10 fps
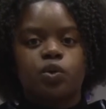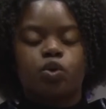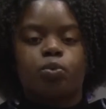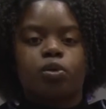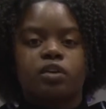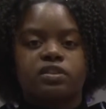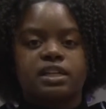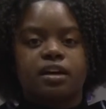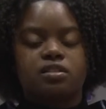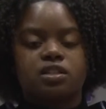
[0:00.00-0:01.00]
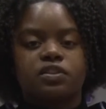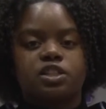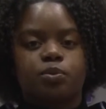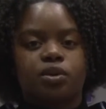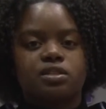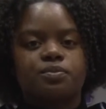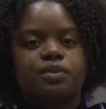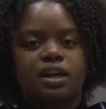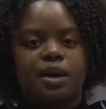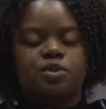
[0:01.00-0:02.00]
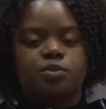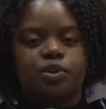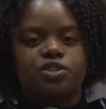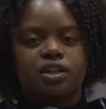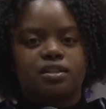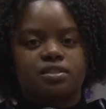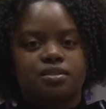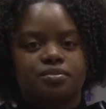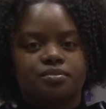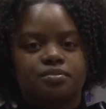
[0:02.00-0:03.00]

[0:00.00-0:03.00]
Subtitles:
Reporting for Tiger TV Sports, I'm Jamil Johnson.